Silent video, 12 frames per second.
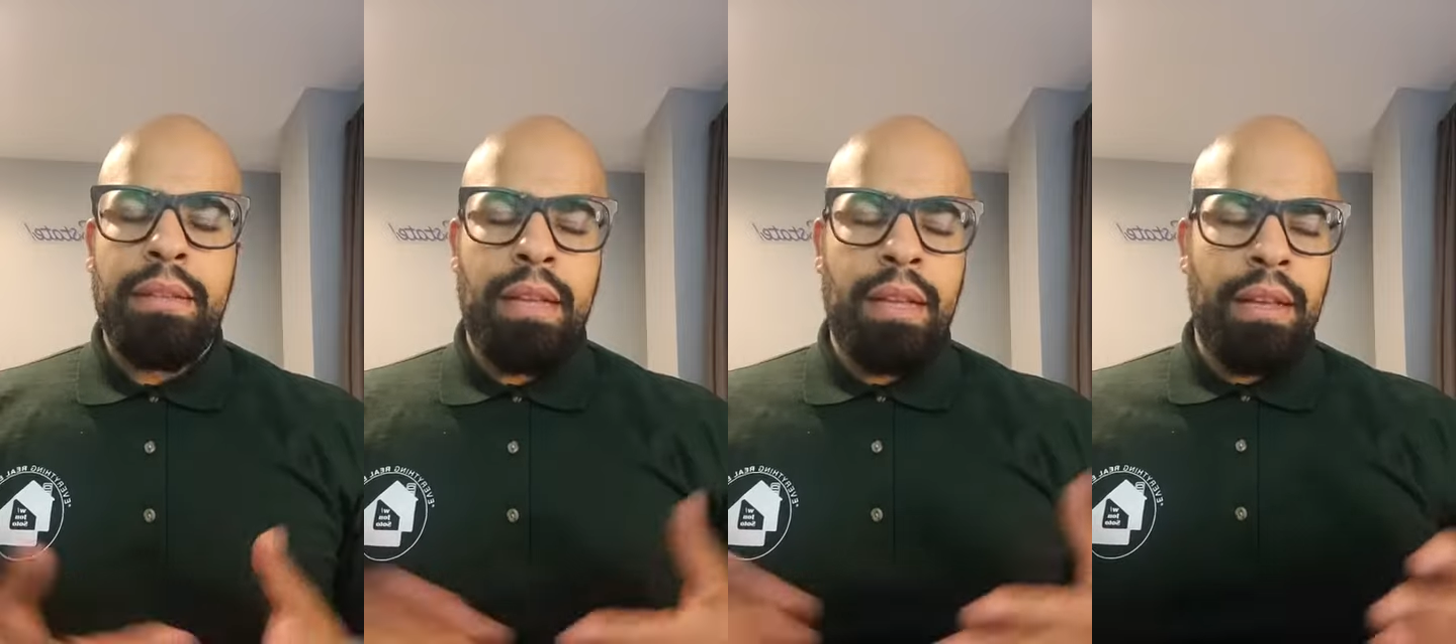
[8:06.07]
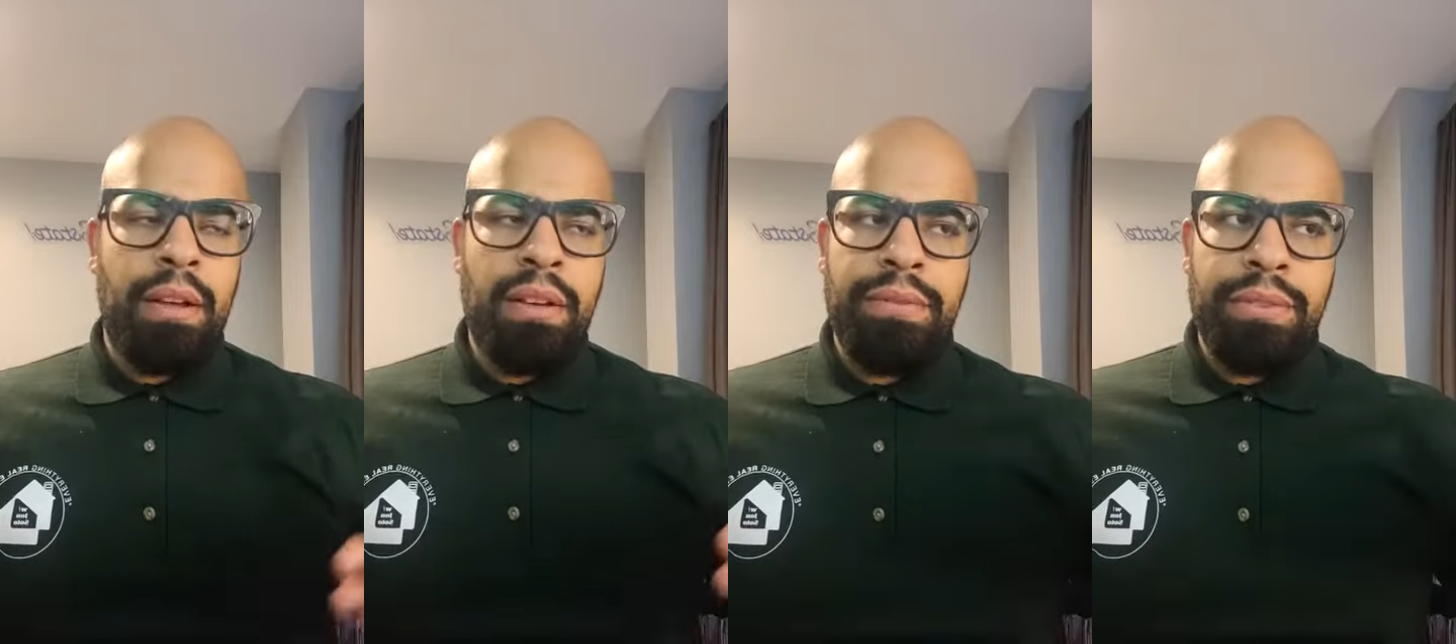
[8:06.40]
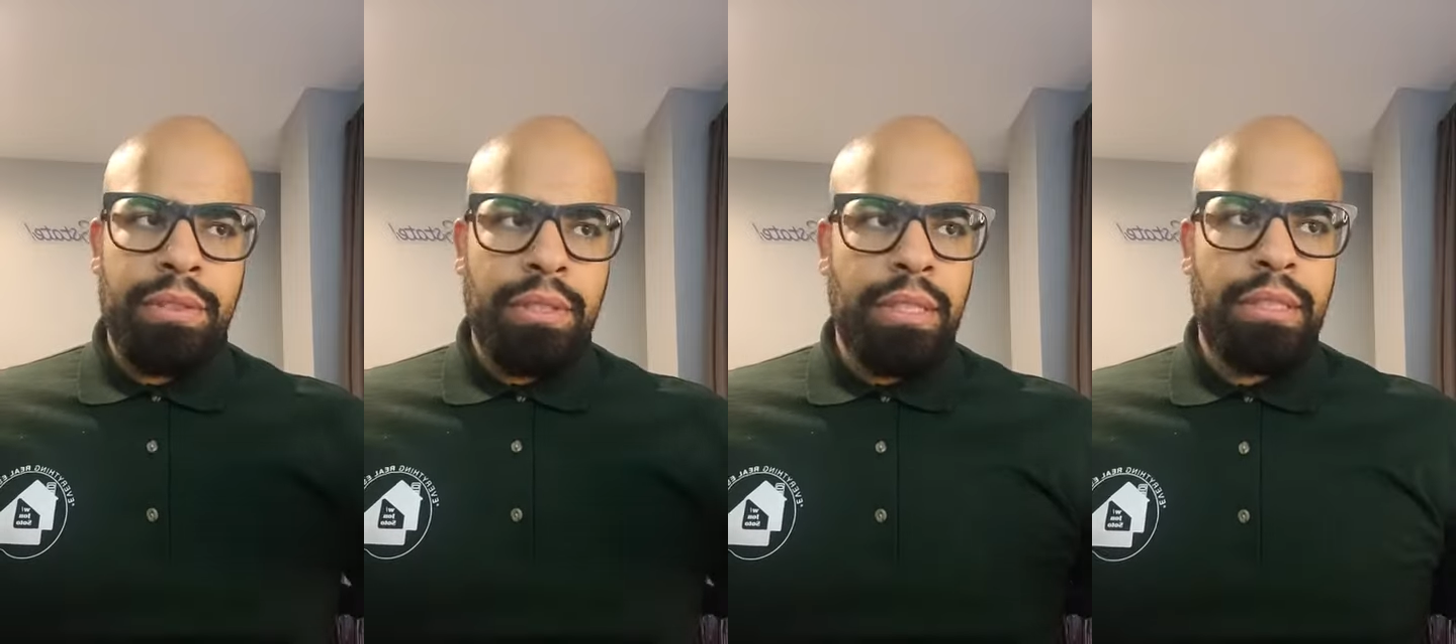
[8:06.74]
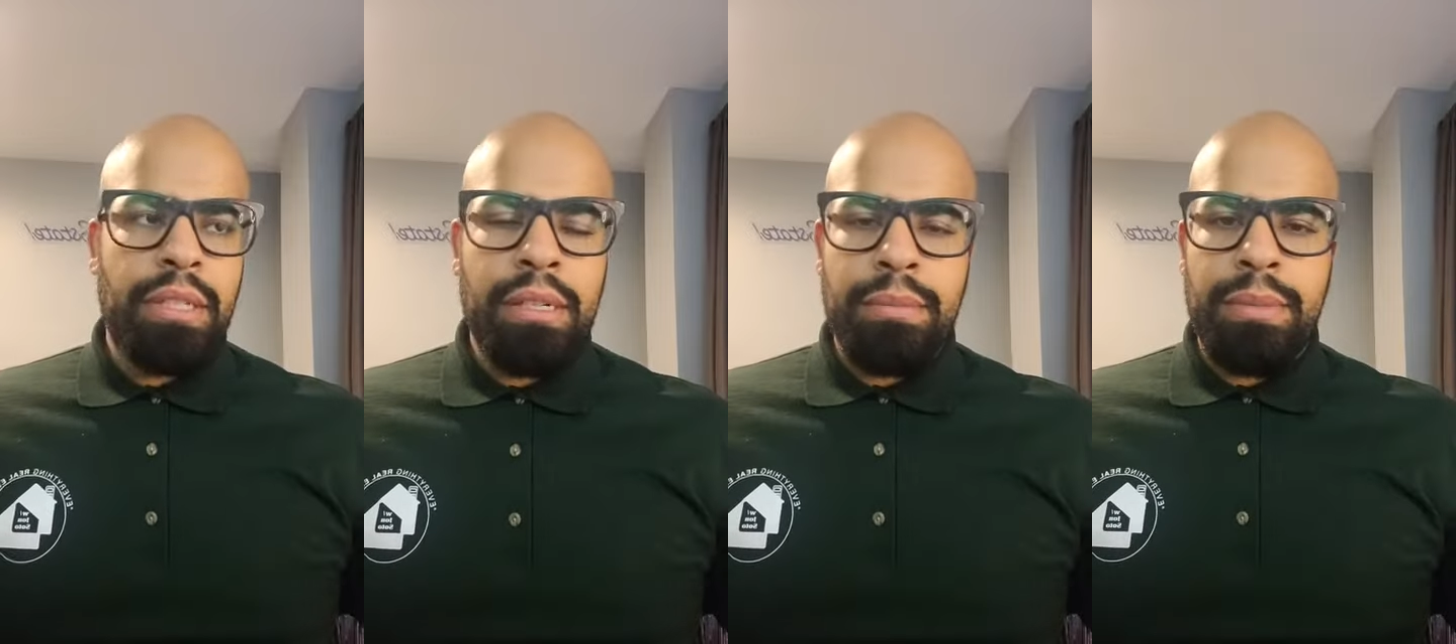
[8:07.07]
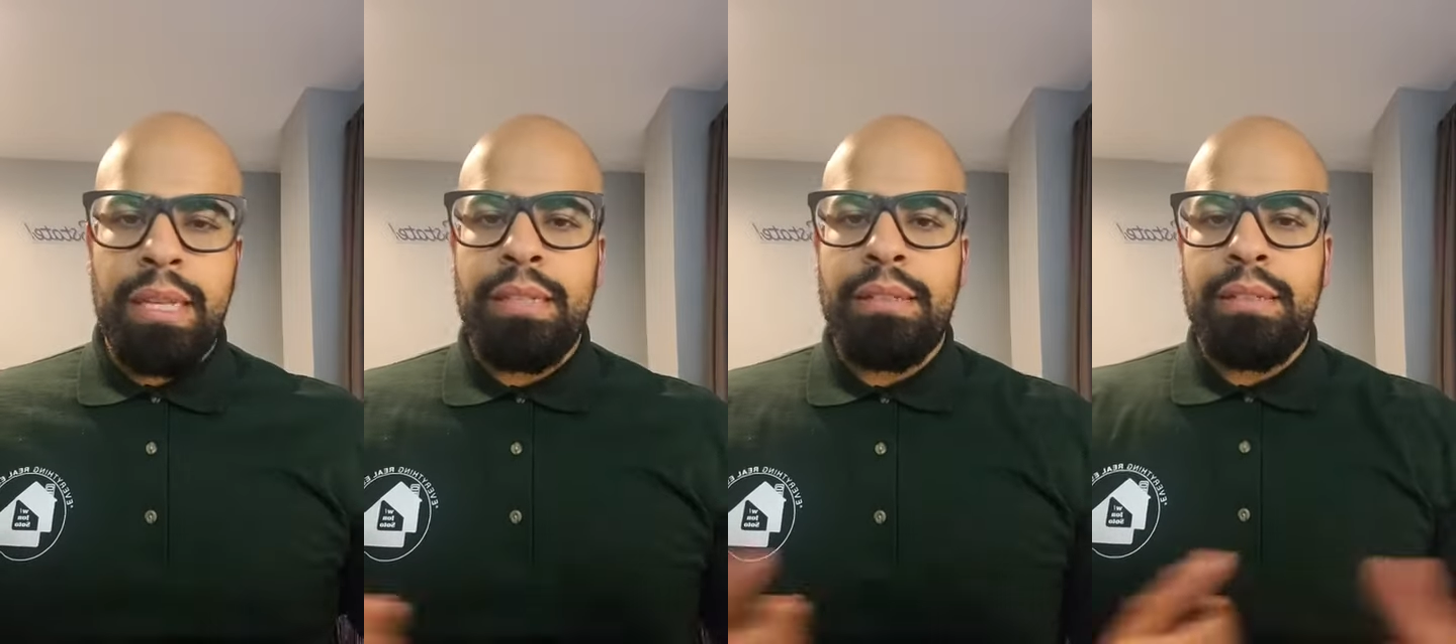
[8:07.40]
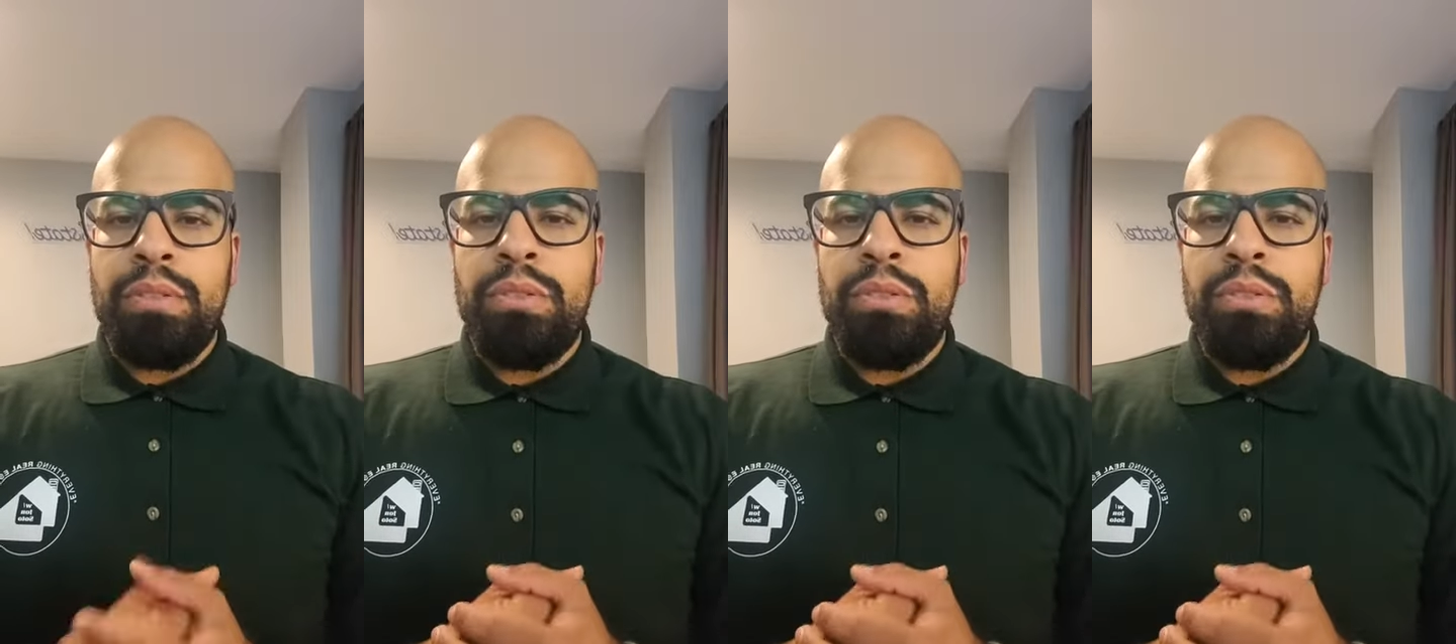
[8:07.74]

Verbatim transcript: uh, unforeseen circumstances,